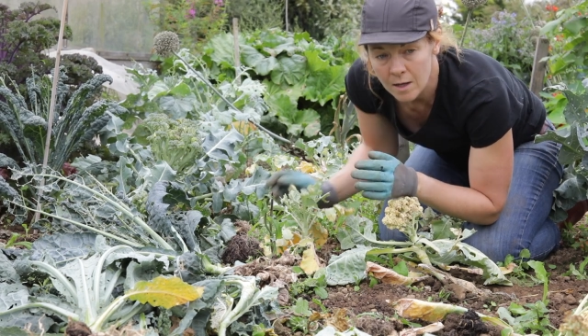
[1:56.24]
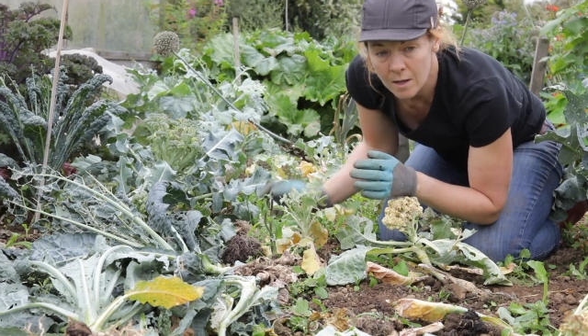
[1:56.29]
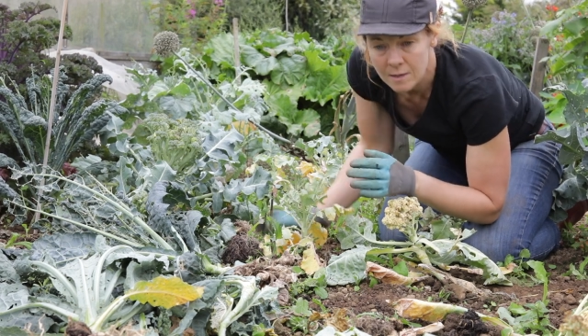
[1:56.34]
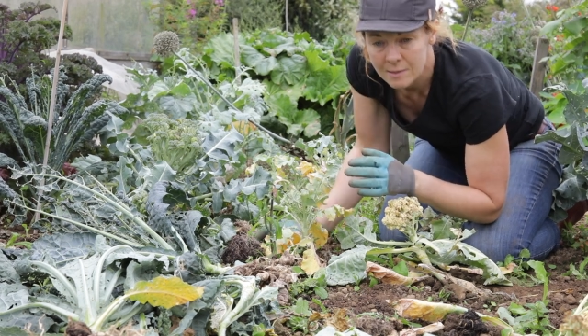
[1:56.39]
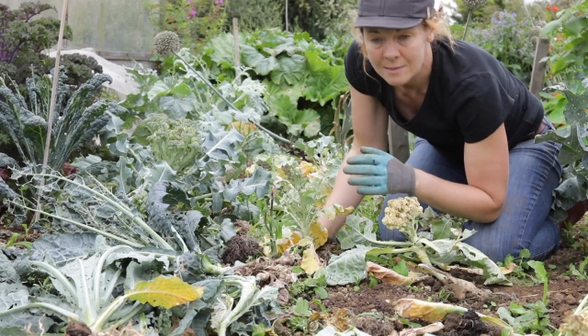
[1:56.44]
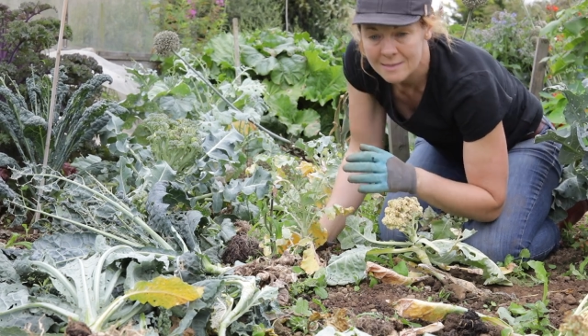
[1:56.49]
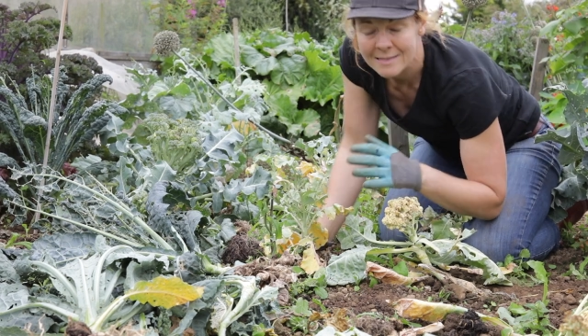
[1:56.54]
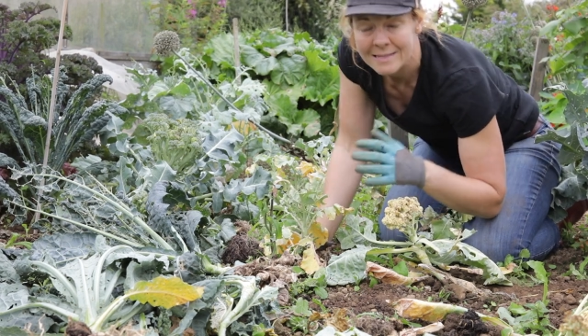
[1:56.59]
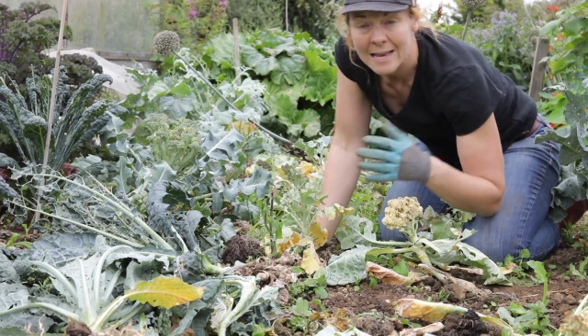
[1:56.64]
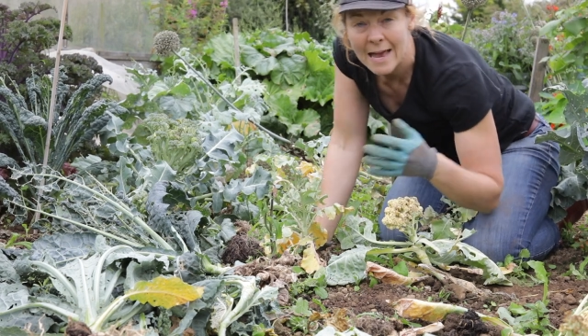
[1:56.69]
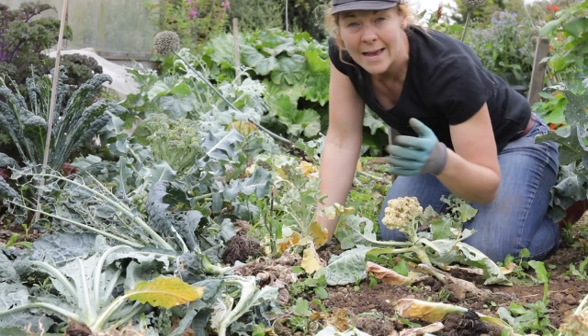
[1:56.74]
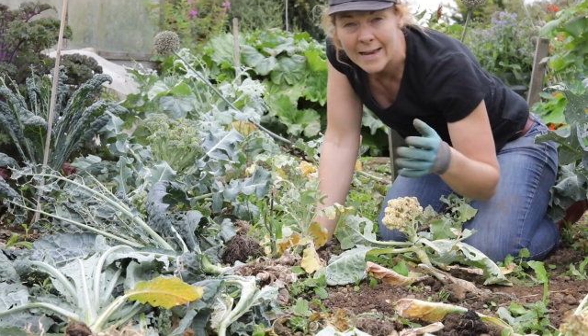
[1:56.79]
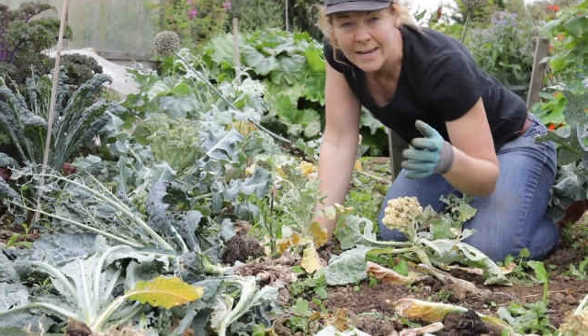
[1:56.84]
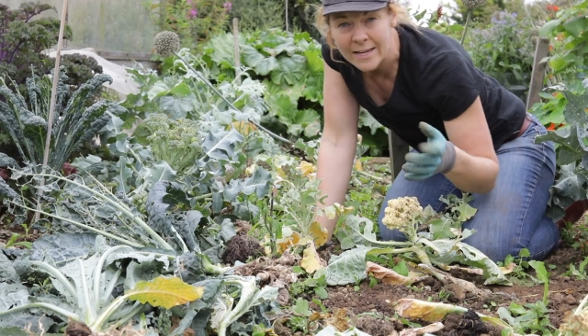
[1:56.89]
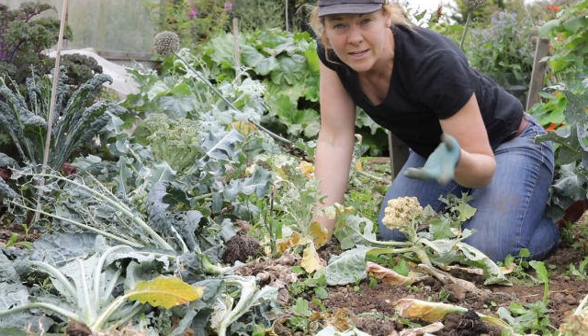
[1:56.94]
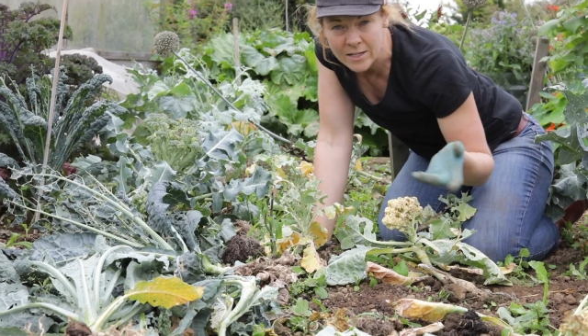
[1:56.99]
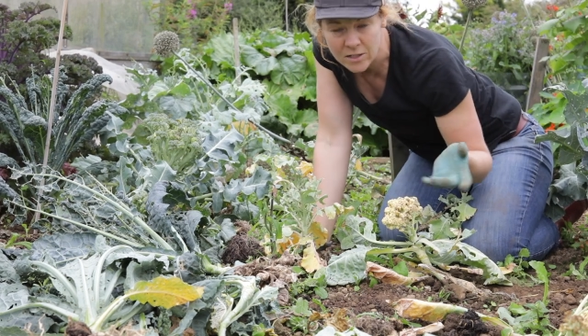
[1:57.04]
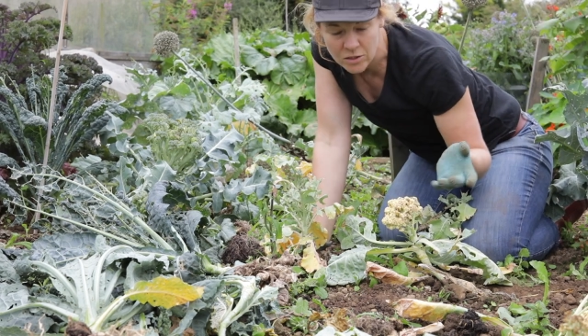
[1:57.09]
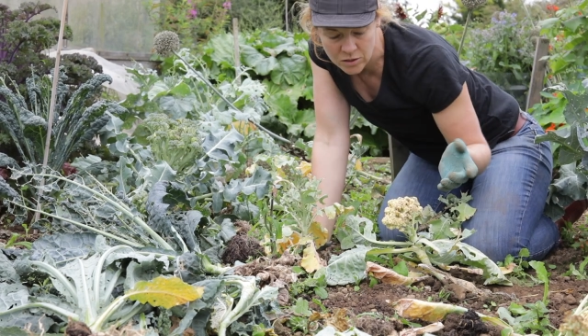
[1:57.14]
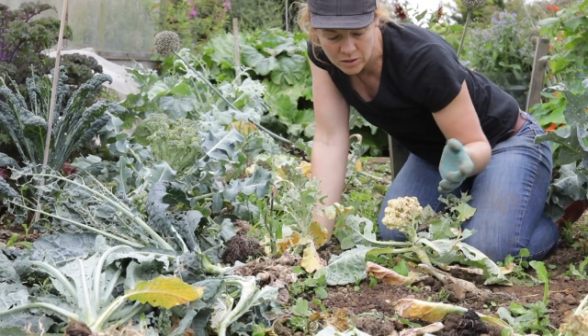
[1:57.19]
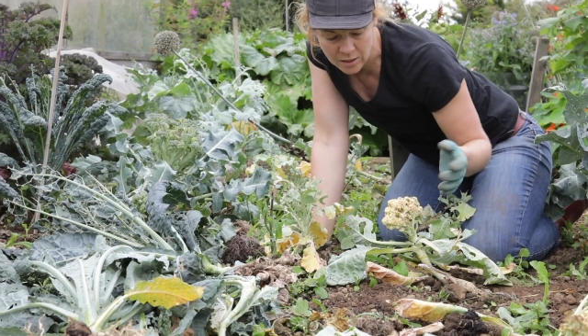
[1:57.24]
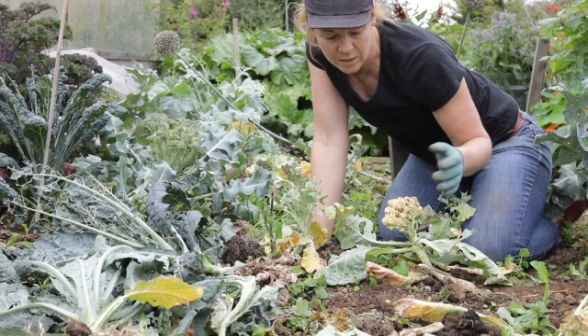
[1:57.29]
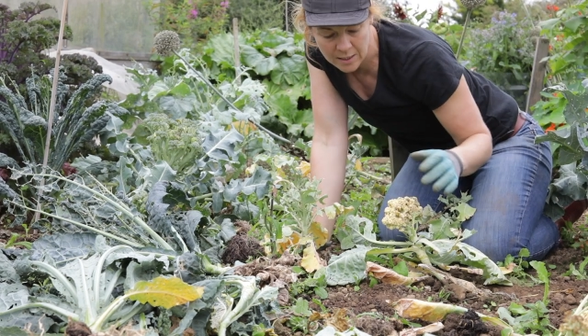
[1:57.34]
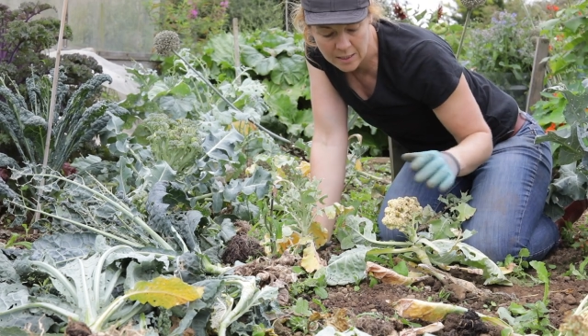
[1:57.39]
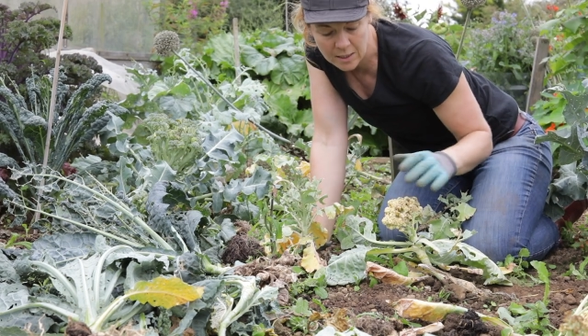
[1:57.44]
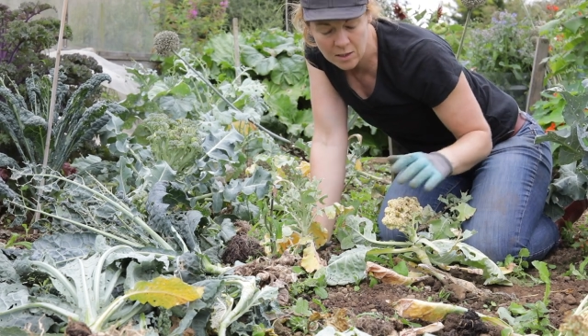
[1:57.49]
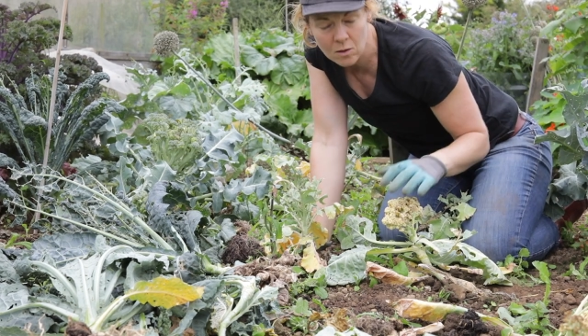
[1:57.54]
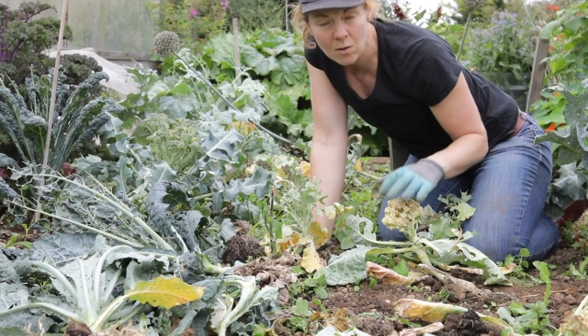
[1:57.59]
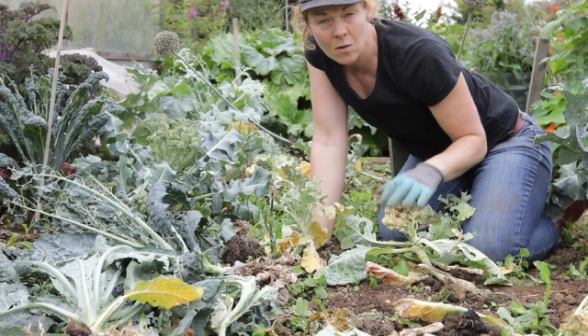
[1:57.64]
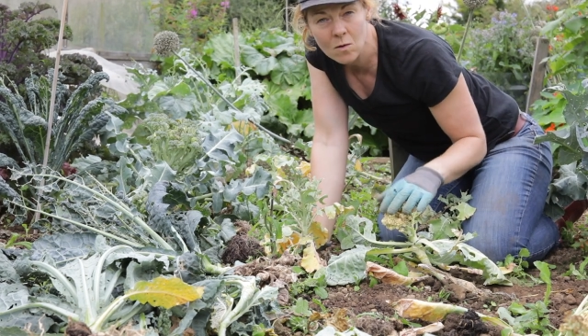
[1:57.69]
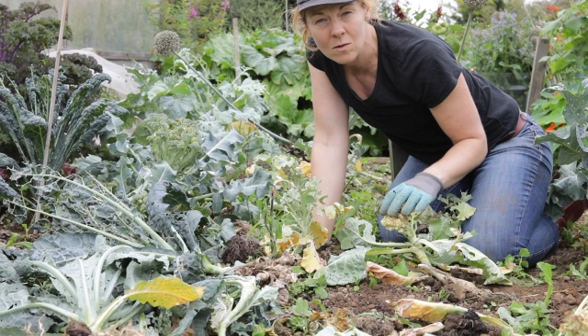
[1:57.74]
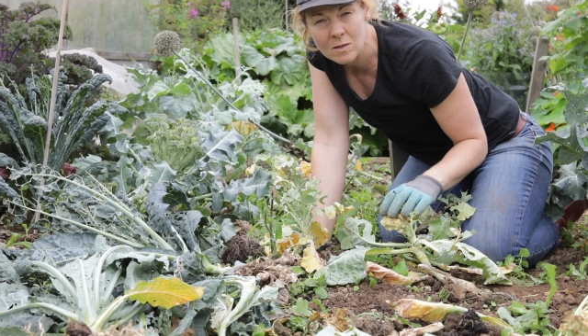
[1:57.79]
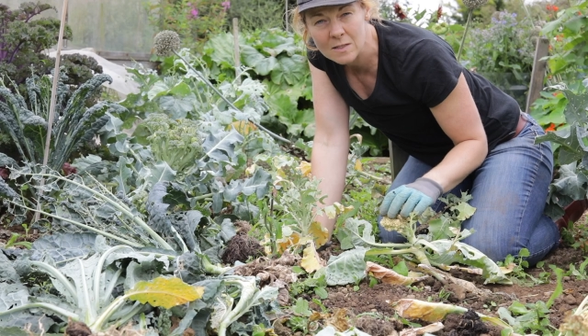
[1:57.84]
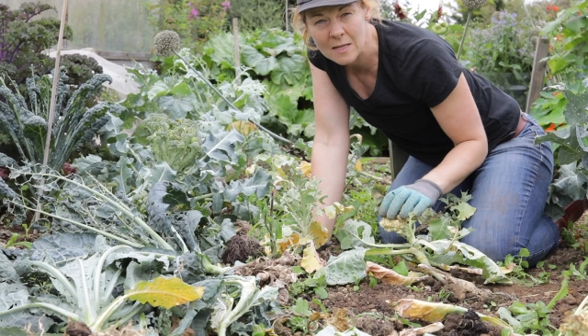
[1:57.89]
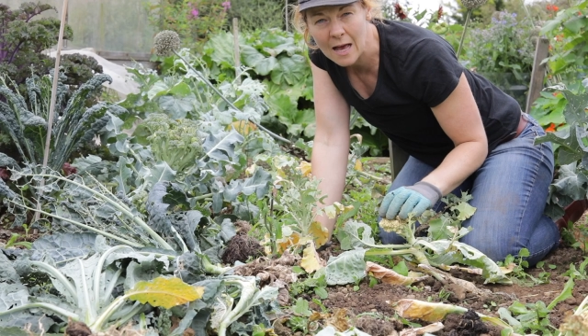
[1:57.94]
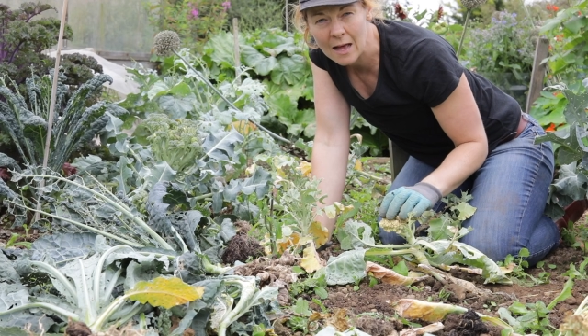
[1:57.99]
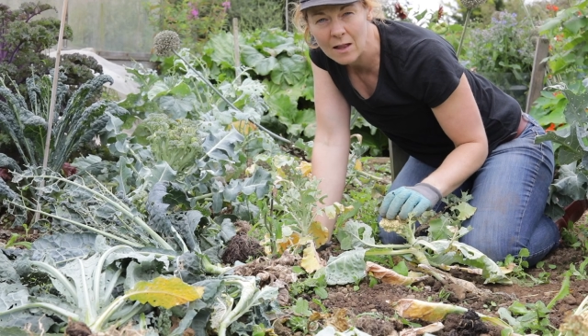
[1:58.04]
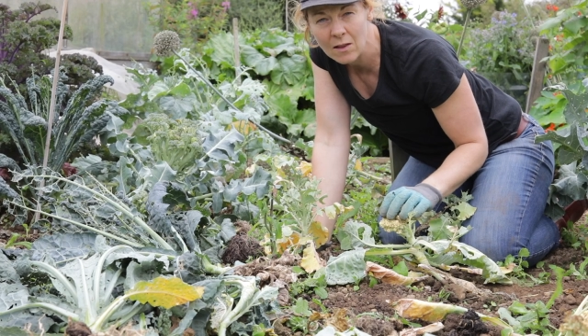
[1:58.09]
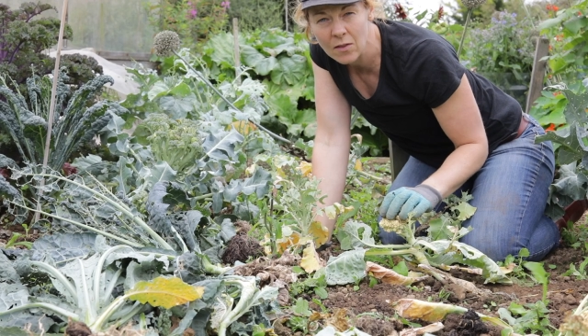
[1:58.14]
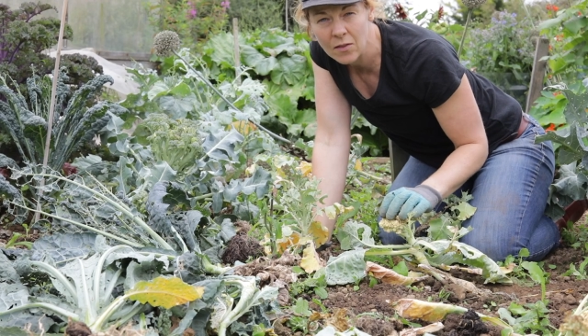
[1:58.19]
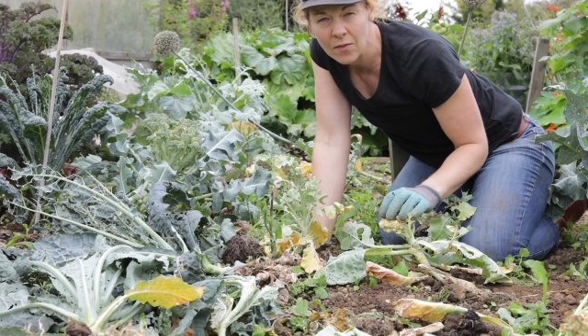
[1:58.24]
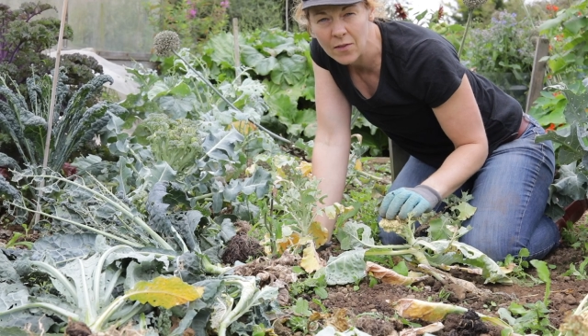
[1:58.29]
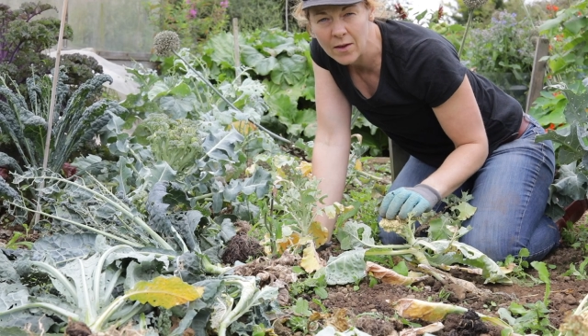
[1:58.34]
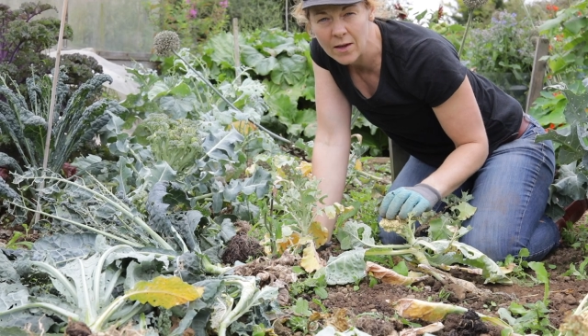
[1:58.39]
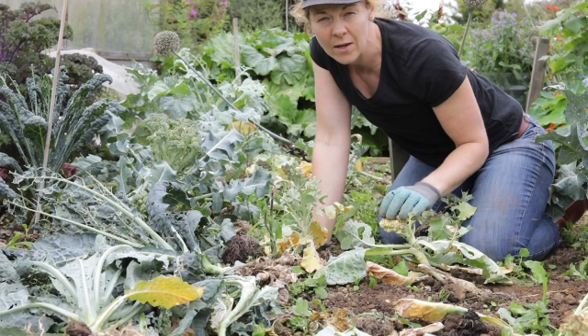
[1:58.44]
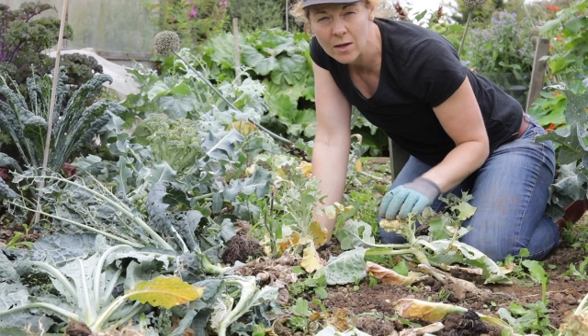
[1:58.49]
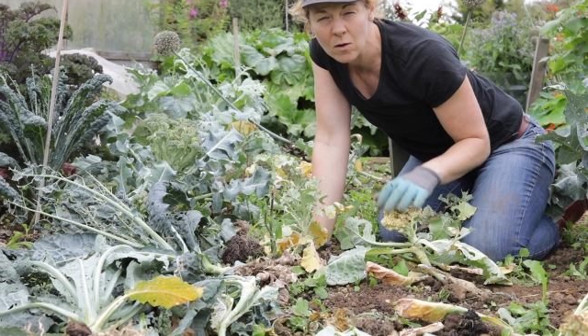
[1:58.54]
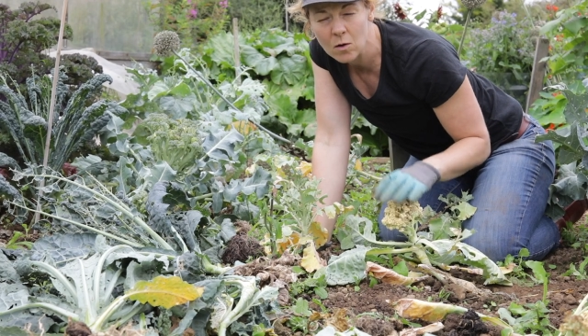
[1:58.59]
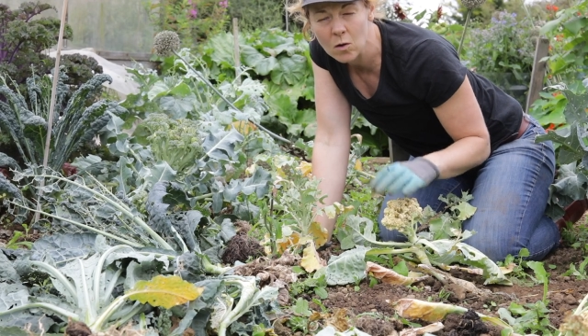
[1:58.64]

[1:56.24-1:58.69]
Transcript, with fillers: stage and it looks healthy,